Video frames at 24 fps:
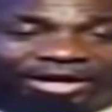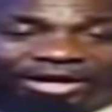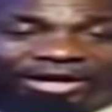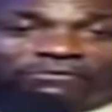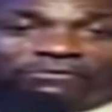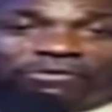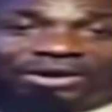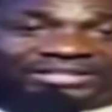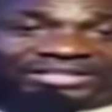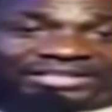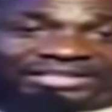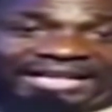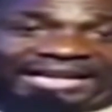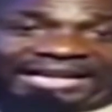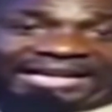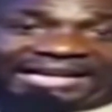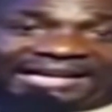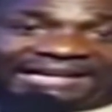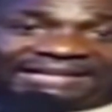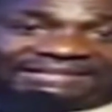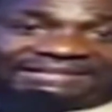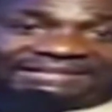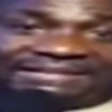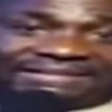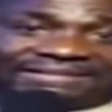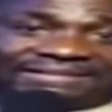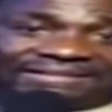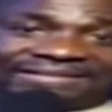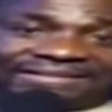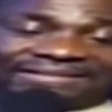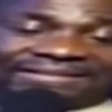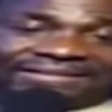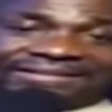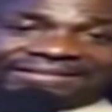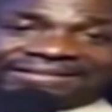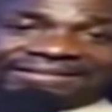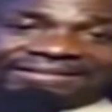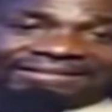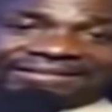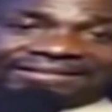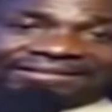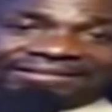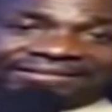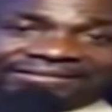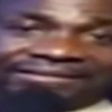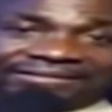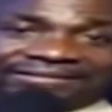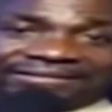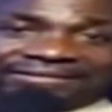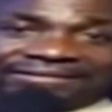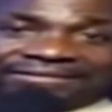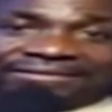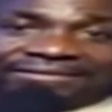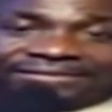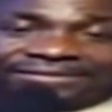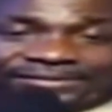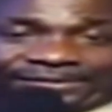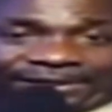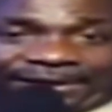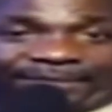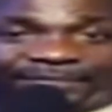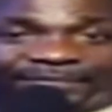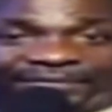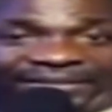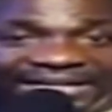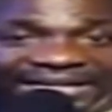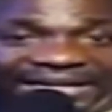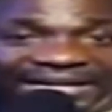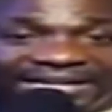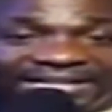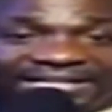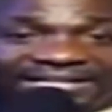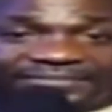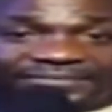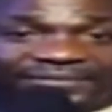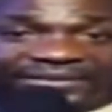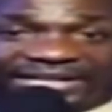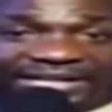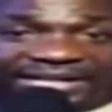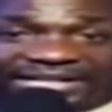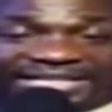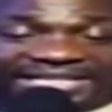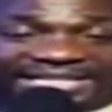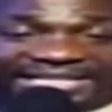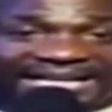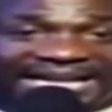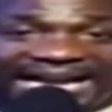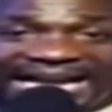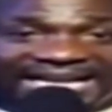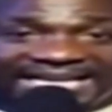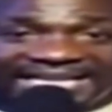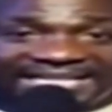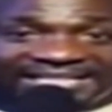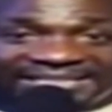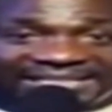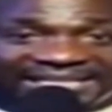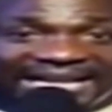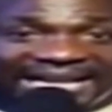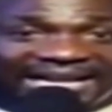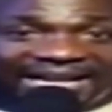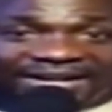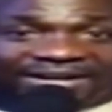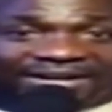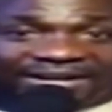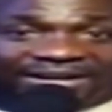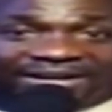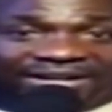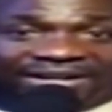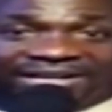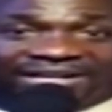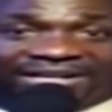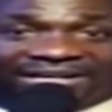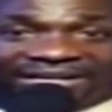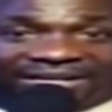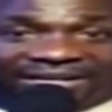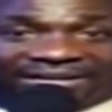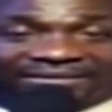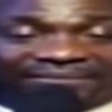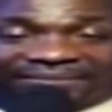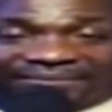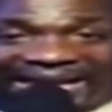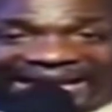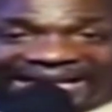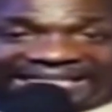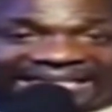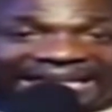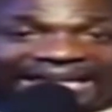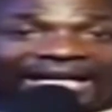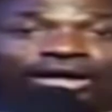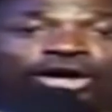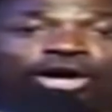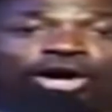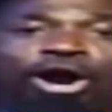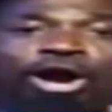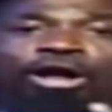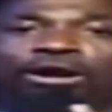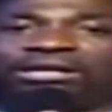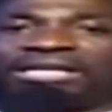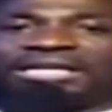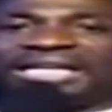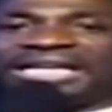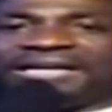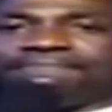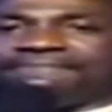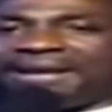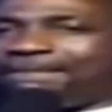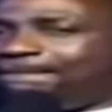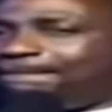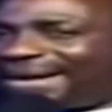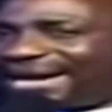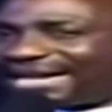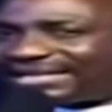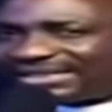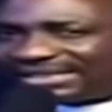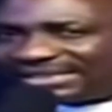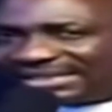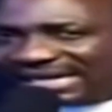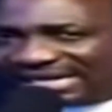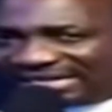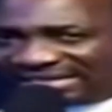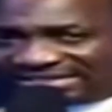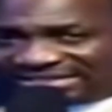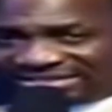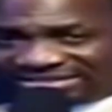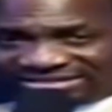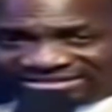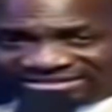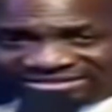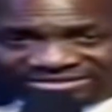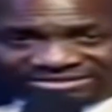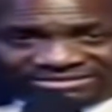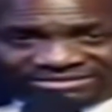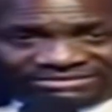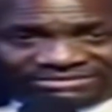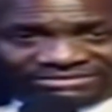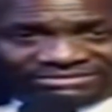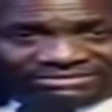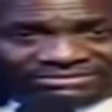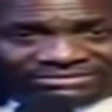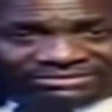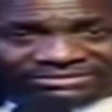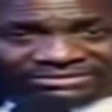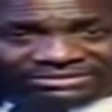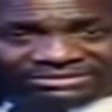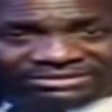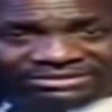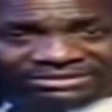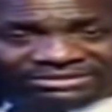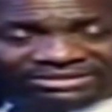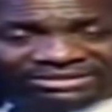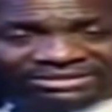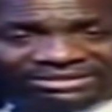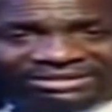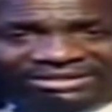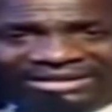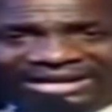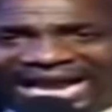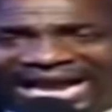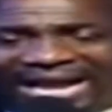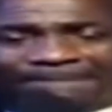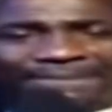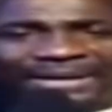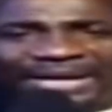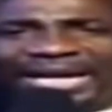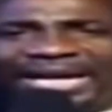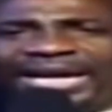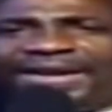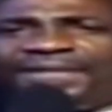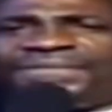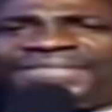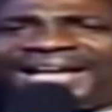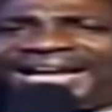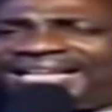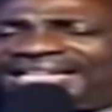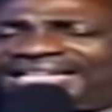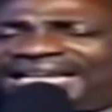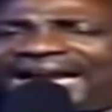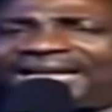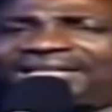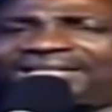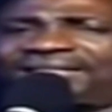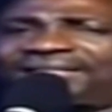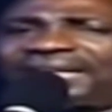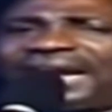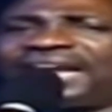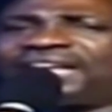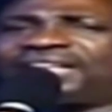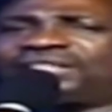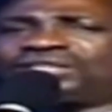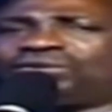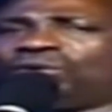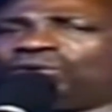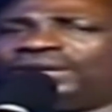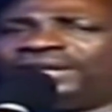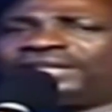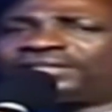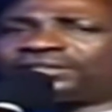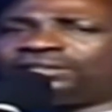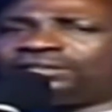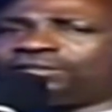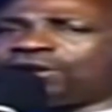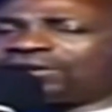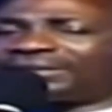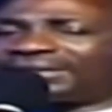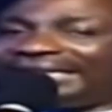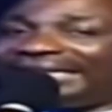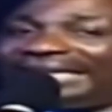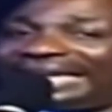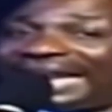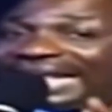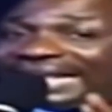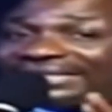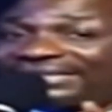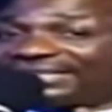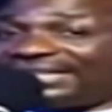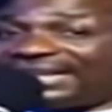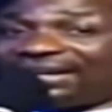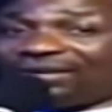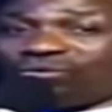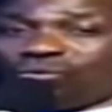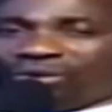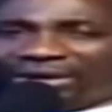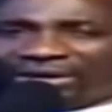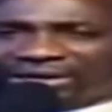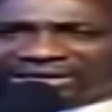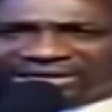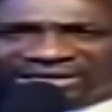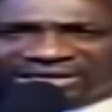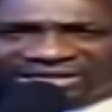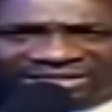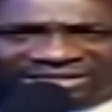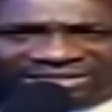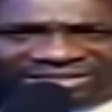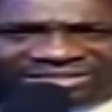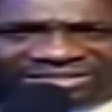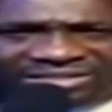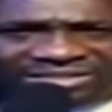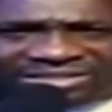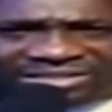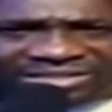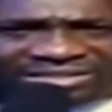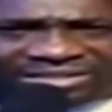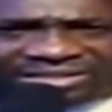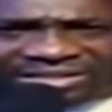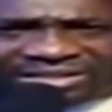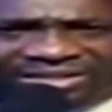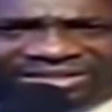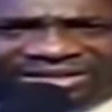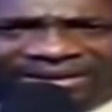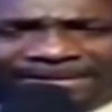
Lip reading: Someone said something and he said that they called him a bastard. I believe that that title is not less than what it is.